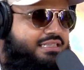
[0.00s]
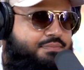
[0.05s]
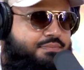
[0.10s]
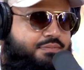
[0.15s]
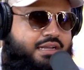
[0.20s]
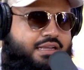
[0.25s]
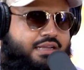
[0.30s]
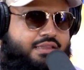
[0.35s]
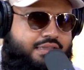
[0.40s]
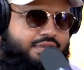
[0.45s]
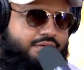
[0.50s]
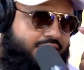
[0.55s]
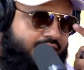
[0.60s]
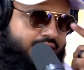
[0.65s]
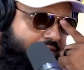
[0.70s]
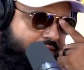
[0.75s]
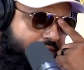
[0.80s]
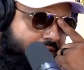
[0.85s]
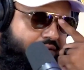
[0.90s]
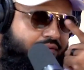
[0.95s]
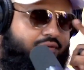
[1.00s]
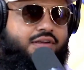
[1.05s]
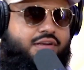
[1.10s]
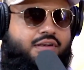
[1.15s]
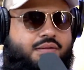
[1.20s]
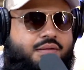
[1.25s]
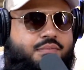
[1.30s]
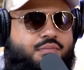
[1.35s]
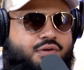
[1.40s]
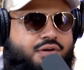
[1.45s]
But I think we're going to be doing a
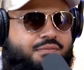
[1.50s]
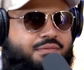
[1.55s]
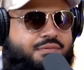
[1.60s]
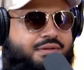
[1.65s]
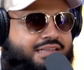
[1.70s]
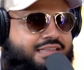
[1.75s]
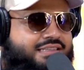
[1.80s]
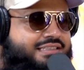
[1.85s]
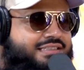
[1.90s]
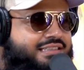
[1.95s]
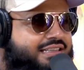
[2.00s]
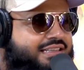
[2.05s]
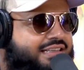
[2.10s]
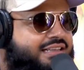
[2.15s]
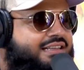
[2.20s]
lot more because